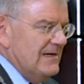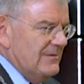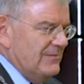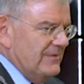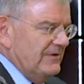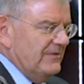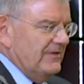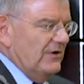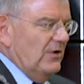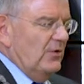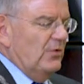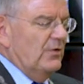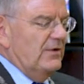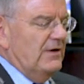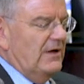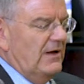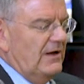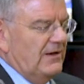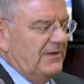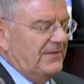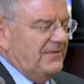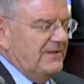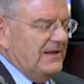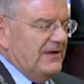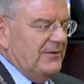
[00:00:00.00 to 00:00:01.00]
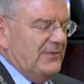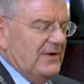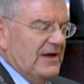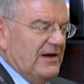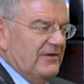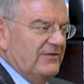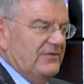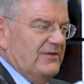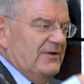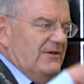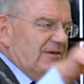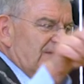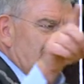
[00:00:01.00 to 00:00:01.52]
But in Ogenal, there you
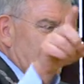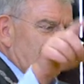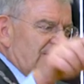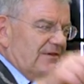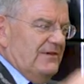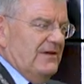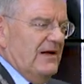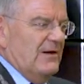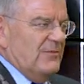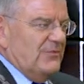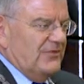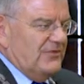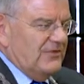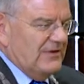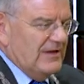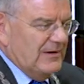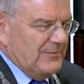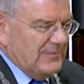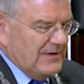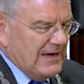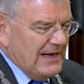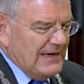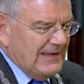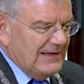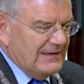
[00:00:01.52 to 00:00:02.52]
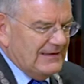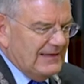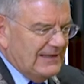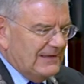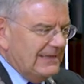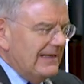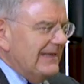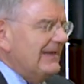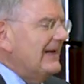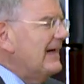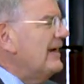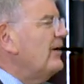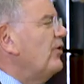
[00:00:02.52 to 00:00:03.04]
have the Amsterdam Rijnkanaal,
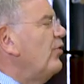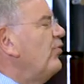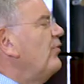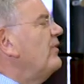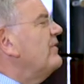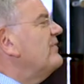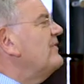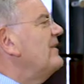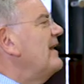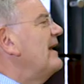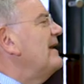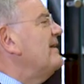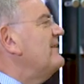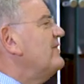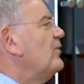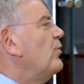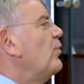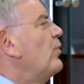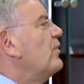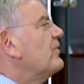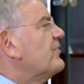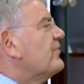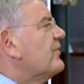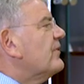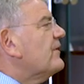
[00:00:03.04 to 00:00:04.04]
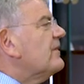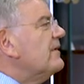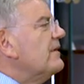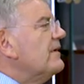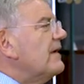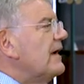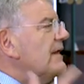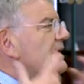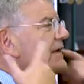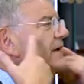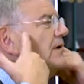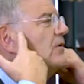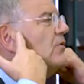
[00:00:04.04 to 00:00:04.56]
and I always like the water
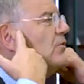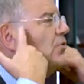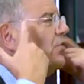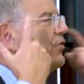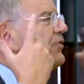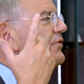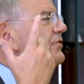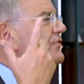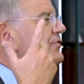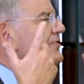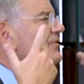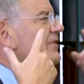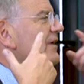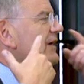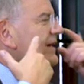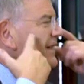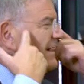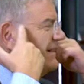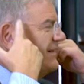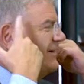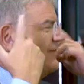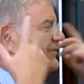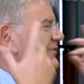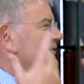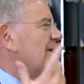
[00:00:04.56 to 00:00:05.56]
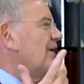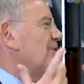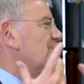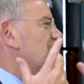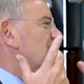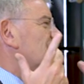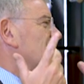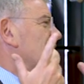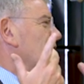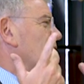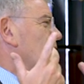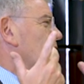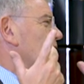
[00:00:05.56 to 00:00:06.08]
and the noise and the sound
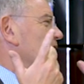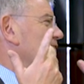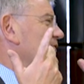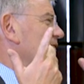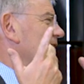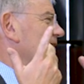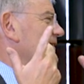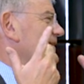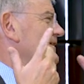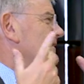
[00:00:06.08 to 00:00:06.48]
of the water.